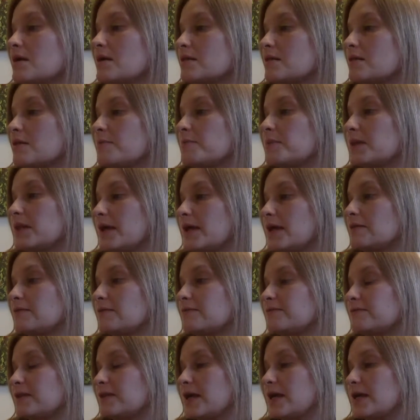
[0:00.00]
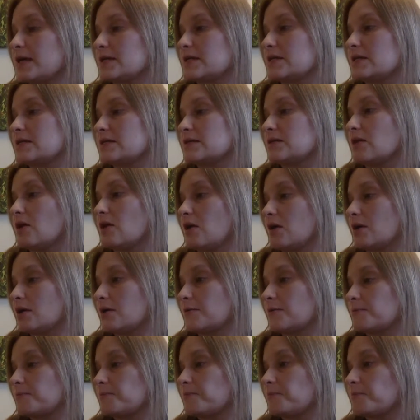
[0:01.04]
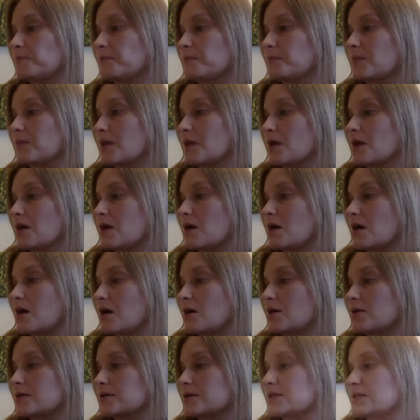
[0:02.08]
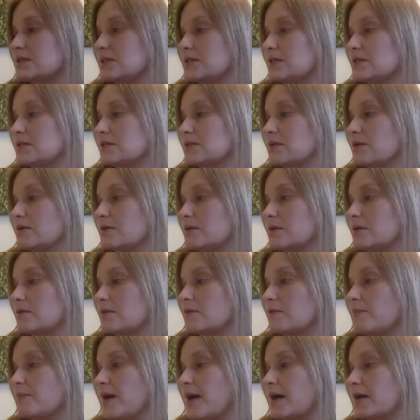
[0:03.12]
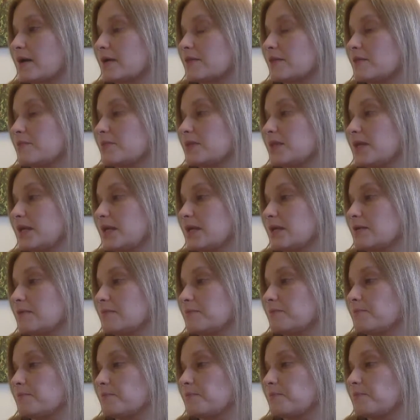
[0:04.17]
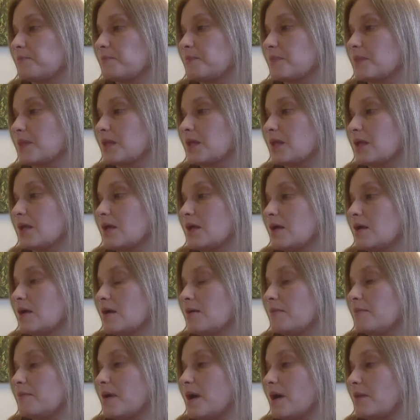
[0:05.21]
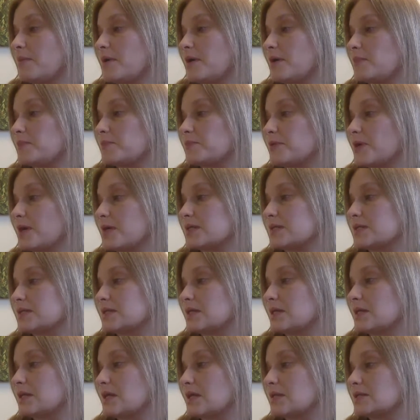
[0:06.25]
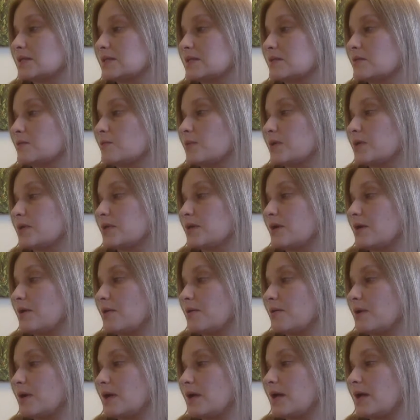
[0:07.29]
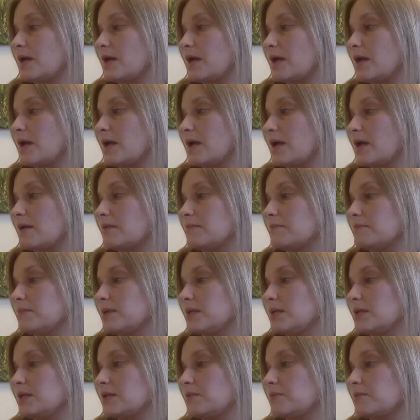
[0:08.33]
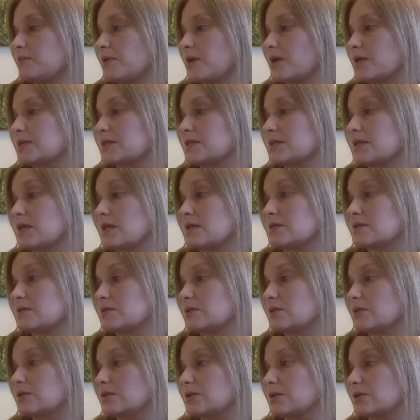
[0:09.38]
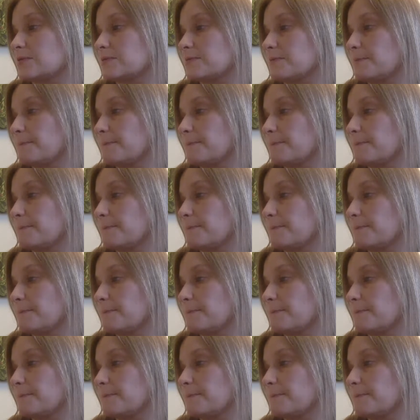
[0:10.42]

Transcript: The plane flight is long. Our seats are near the back of the plane. Mama pressed against the window and me pressed against her.